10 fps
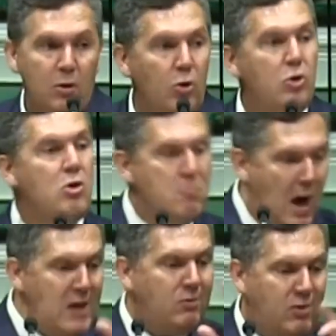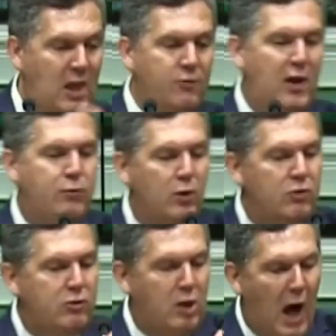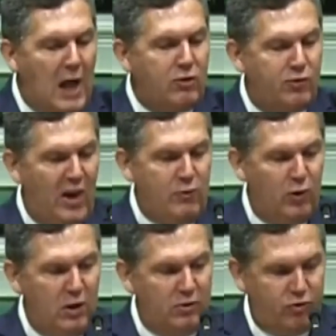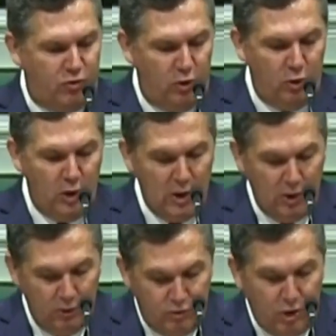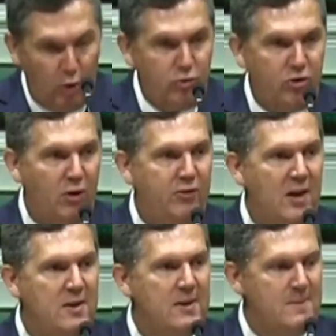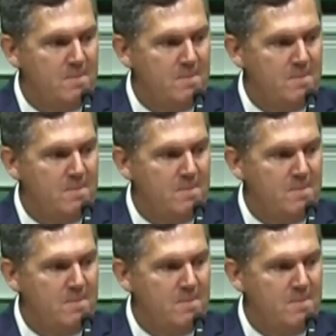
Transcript: Or you might think faithfulness, God's faithfulness to Joseph, and